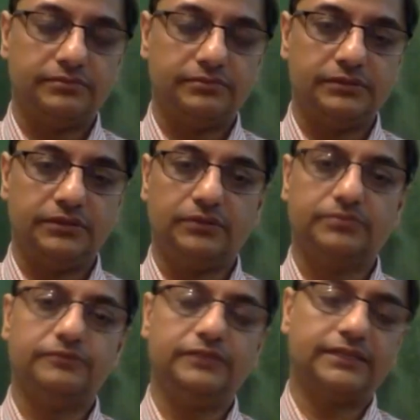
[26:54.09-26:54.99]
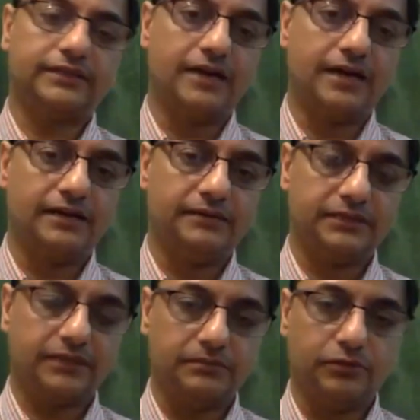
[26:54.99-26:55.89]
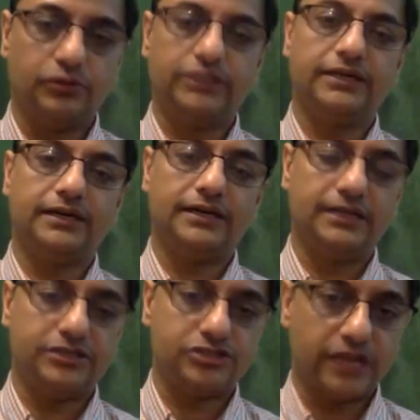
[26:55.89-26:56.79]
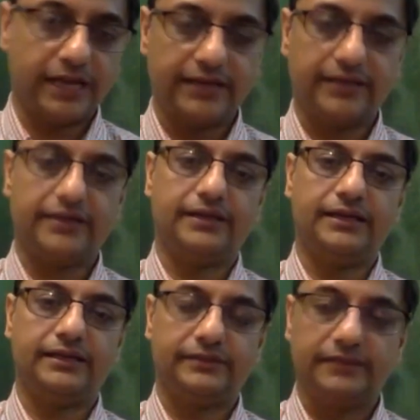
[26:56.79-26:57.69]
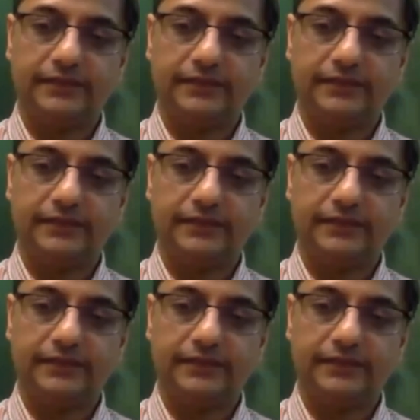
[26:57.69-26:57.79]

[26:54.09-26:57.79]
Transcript: you know Vietnam and Cambodia and China and